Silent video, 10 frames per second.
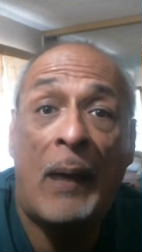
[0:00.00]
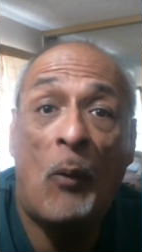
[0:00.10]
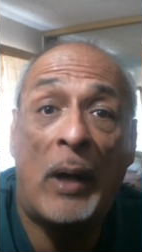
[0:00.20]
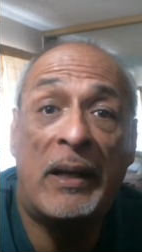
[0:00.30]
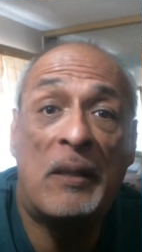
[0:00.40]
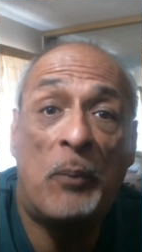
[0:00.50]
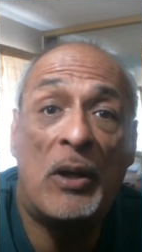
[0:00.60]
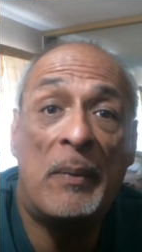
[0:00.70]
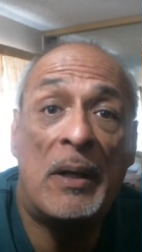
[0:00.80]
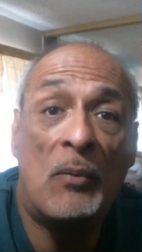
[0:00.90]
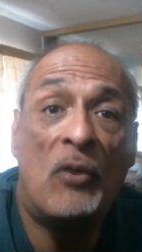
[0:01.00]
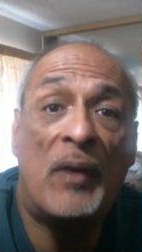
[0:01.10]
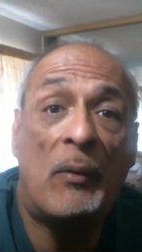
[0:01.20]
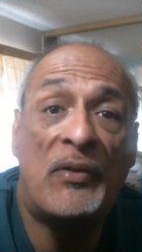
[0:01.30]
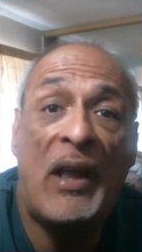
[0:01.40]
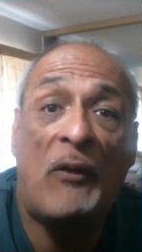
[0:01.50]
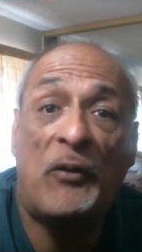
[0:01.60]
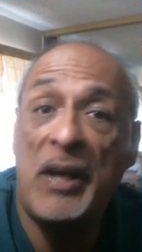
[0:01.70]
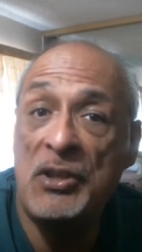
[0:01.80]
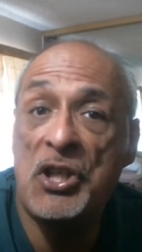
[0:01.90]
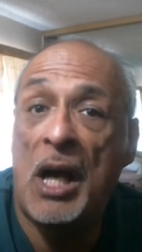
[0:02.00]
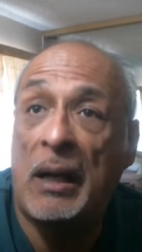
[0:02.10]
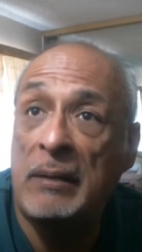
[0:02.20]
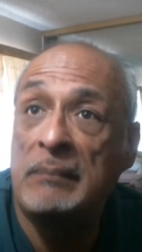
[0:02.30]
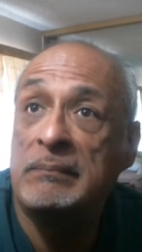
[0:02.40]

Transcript: and wanted to put him in a movie was Alfred Hitchcock.